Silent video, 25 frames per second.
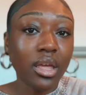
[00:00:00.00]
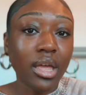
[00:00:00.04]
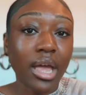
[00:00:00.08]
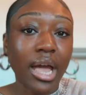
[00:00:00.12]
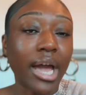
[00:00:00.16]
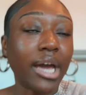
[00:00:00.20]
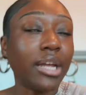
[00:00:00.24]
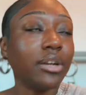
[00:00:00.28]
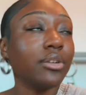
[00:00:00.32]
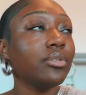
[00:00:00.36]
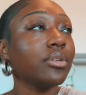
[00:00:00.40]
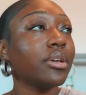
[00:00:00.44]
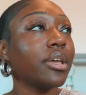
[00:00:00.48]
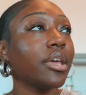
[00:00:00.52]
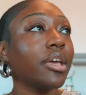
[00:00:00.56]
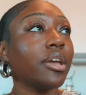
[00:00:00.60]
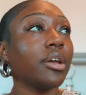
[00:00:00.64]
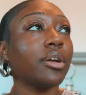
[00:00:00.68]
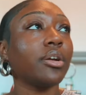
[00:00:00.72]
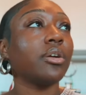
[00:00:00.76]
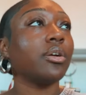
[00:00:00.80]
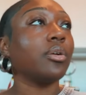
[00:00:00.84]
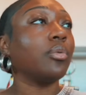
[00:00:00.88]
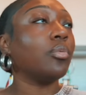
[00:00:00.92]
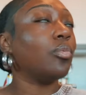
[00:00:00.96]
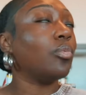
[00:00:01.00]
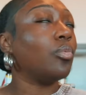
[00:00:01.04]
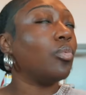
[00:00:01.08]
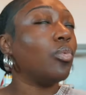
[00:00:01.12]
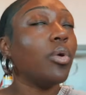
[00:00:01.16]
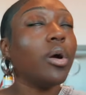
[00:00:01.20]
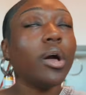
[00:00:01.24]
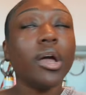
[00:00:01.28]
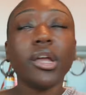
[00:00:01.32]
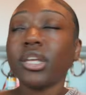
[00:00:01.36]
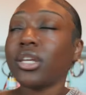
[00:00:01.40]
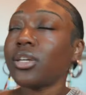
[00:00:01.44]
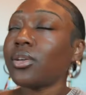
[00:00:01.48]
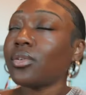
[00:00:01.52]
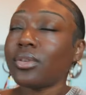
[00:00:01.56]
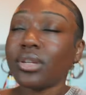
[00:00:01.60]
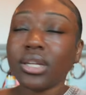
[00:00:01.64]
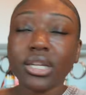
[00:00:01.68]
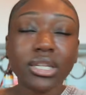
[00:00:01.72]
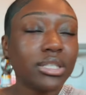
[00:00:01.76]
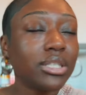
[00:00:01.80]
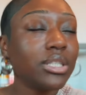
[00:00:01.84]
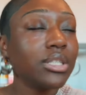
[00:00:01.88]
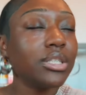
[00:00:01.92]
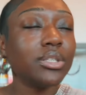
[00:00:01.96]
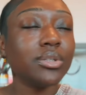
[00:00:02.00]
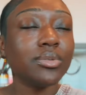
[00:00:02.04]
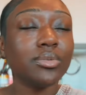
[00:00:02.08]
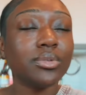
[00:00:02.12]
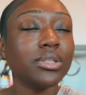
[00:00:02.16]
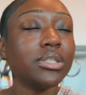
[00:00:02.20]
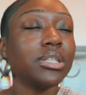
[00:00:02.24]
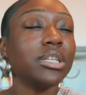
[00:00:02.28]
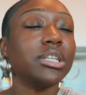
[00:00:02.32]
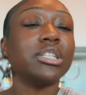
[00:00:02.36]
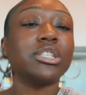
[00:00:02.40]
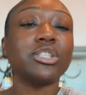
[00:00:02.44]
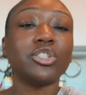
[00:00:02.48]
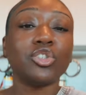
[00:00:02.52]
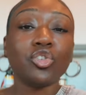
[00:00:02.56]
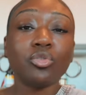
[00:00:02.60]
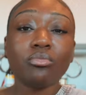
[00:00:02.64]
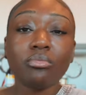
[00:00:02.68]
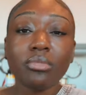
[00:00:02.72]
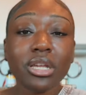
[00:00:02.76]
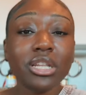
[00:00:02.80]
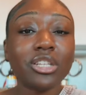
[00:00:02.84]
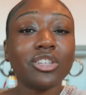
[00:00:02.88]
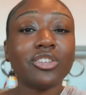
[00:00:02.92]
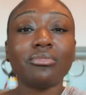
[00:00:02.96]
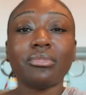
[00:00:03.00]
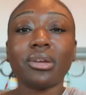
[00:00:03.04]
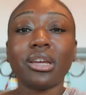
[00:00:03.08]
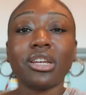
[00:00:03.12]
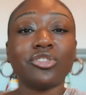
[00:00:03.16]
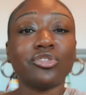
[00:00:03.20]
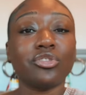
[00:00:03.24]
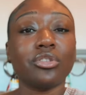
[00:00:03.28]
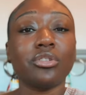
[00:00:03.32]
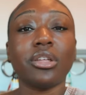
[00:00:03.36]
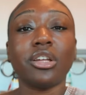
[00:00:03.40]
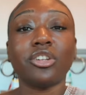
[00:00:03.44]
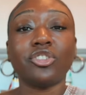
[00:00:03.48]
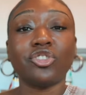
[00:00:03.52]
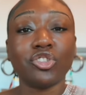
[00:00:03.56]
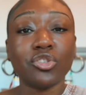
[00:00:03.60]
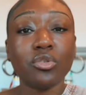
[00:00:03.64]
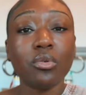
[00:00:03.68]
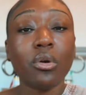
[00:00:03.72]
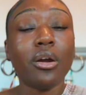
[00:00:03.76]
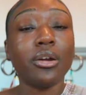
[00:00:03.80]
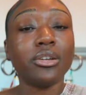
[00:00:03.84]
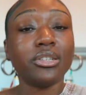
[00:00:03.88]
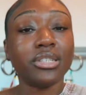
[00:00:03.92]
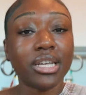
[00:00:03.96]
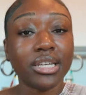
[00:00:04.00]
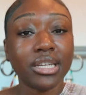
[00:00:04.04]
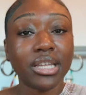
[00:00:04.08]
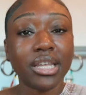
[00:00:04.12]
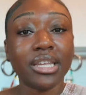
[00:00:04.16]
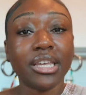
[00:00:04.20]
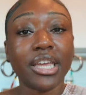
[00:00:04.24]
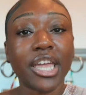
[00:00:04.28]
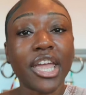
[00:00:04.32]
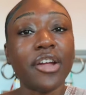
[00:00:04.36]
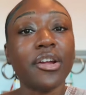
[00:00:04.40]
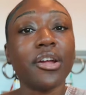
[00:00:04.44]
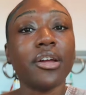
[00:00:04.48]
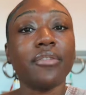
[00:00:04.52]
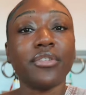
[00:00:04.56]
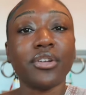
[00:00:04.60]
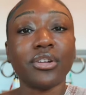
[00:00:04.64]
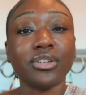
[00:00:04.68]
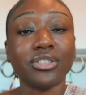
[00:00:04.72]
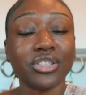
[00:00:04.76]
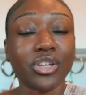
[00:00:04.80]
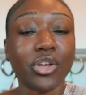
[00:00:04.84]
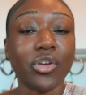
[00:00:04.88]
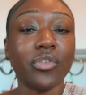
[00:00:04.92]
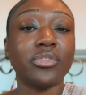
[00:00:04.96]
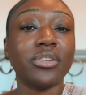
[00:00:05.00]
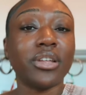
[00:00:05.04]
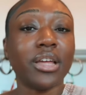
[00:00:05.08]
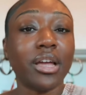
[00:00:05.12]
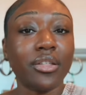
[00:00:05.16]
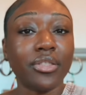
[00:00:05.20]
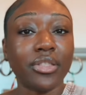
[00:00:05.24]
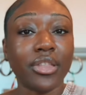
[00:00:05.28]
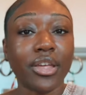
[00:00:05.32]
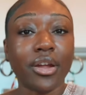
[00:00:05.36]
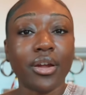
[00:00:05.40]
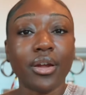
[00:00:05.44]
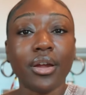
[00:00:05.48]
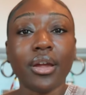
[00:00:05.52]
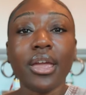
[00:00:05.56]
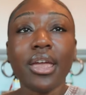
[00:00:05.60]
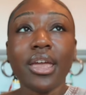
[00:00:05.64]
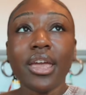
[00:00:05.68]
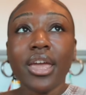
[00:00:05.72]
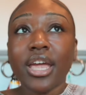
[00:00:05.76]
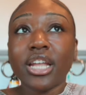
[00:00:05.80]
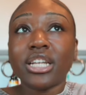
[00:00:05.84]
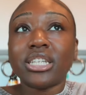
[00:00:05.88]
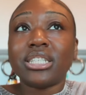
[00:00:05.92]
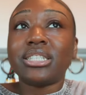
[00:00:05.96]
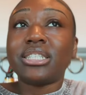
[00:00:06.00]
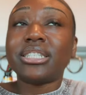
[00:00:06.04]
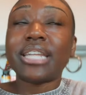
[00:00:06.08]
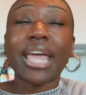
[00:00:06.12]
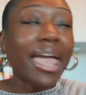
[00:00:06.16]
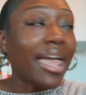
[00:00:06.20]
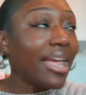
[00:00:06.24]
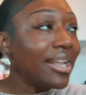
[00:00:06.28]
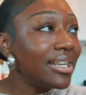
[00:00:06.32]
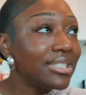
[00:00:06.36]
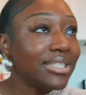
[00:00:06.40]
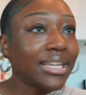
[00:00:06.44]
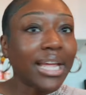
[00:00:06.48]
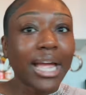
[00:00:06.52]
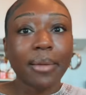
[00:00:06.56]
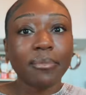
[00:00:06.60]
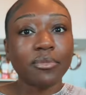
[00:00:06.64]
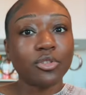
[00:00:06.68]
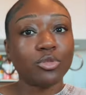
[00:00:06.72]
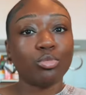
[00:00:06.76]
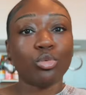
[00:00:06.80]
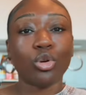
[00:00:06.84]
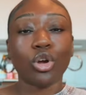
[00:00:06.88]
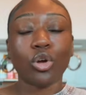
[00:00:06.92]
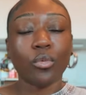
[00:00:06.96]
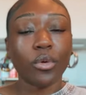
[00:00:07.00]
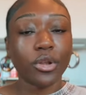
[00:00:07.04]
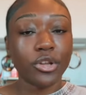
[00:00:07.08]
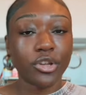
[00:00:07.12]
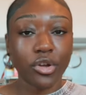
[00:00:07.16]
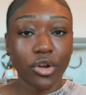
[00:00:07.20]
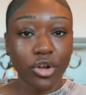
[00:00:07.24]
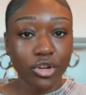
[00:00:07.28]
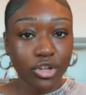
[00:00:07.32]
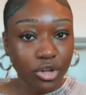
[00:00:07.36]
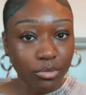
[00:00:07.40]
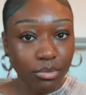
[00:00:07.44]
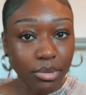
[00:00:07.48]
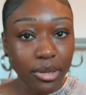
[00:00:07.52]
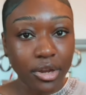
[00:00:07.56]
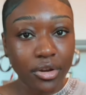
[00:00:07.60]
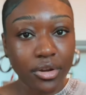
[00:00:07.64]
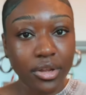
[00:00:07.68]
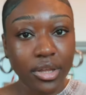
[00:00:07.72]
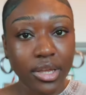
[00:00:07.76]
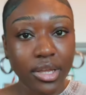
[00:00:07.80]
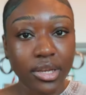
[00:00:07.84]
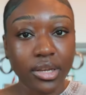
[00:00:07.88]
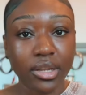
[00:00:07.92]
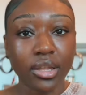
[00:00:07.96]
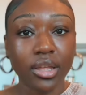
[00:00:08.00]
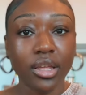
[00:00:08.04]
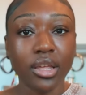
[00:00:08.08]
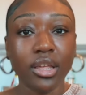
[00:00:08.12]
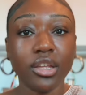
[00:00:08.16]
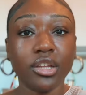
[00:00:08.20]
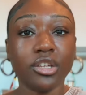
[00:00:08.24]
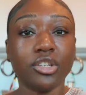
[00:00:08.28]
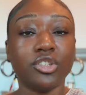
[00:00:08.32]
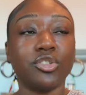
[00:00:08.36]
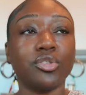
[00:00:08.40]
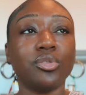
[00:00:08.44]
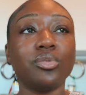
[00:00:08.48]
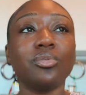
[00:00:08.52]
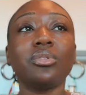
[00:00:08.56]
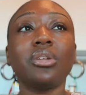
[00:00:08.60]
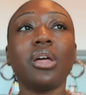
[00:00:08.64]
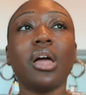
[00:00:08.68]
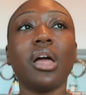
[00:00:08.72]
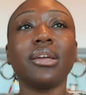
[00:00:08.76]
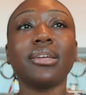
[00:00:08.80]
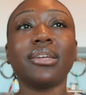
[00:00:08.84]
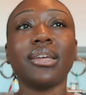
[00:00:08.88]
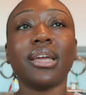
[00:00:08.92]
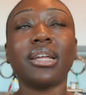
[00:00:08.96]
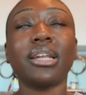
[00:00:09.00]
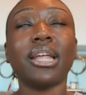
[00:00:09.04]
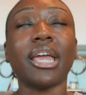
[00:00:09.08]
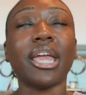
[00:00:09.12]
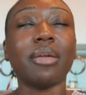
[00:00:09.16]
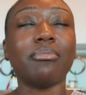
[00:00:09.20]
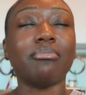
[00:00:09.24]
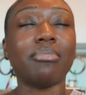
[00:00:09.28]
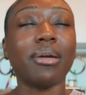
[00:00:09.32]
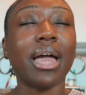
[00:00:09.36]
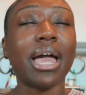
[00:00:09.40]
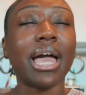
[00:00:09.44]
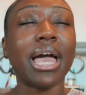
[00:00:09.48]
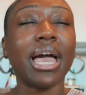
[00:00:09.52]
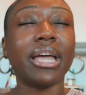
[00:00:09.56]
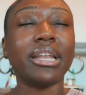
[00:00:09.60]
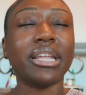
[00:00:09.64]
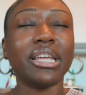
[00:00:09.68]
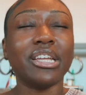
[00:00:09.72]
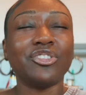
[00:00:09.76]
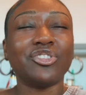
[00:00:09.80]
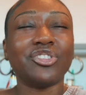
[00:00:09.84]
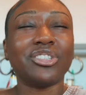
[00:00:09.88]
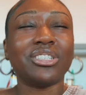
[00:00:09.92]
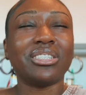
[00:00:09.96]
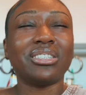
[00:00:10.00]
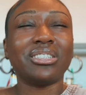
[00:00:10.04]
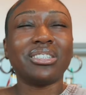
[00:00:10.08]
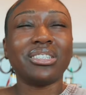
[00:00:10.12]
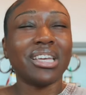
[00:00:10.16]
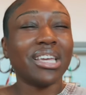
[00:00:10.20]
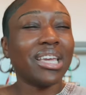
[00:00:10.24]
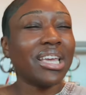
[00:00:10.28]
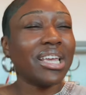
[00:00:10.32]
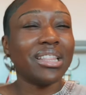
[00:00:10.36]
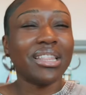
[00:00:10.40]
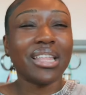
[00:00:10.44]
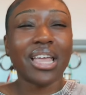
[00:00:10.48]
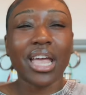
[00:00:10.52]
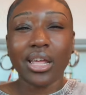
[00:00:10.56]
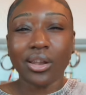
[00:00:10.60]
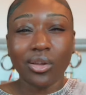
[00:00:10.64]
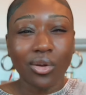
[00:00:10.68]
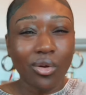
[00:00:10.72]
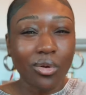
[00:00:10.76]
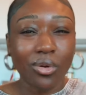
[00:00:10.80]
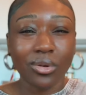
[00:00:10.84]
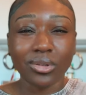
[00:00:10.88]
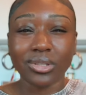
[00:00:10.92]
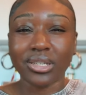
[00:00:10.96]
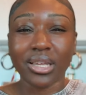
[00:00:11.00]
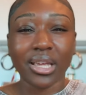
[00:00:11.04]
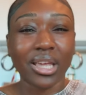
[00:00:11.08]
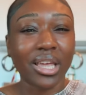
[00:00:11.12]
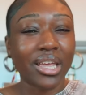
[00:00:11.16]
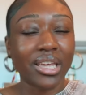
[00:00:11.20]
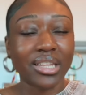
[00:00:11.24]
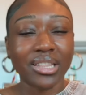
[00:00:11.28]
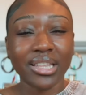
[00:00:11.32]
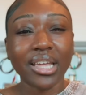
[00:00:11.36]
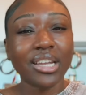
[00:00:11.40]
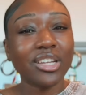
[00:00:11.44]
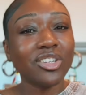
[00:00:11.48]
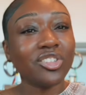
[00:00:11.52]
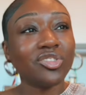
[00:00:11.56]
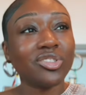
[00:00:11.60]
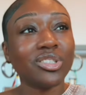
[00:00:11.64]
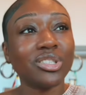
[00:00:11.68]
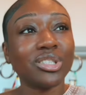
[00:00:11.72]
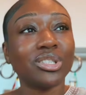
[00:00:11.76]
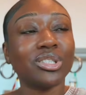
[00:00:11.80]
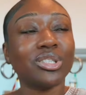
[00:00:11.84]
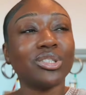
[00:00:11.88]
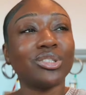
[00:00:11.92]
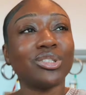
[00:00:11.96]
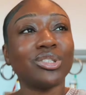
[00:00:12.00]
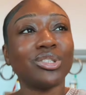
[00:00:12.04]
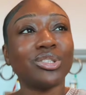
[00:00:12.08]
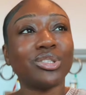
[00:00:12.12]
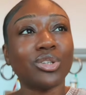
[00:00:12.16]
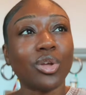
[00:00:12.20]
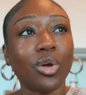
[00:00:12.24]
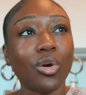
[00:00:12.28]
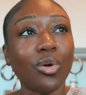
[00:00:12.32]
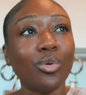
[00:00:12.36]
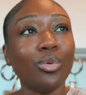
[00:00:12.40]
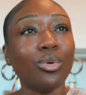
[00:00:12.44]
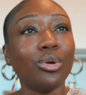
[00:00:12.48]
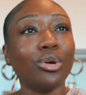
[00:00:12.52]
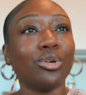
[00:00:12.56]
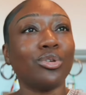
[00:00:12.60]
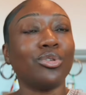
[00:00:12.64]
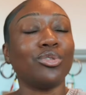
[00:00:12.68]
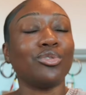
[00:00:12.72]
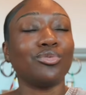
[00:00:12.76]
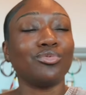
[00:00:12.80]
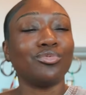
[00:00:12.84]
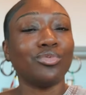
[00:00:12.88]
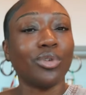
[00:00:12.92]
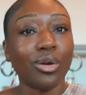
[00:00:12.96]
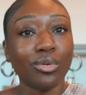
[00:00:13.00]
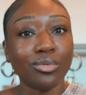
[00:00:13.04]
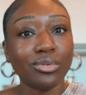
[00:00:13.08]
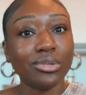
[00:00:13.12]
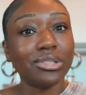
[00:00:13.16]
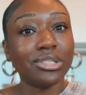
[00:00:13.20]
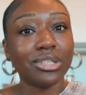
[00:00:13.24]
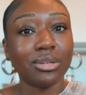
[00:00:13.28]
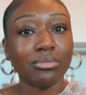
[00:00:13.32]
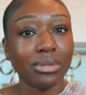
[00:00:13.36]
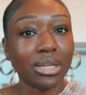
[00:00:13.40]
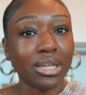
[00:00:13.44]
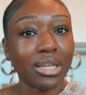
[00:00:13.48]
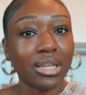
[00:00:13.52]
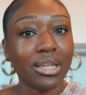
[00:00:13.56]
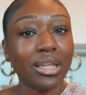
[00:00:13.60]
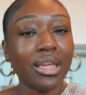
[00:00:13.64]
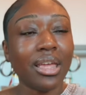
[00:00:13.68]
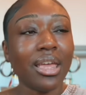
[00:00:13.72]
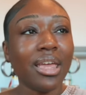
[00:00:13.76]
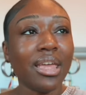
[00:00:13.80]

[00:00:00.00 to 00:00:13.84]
I don't care what you need to do, sis. You need to make sure that you are taking care of yourself down there 10 times more when you're on your period. Do not get a pad and just sit in that all day. That is just so gross to me.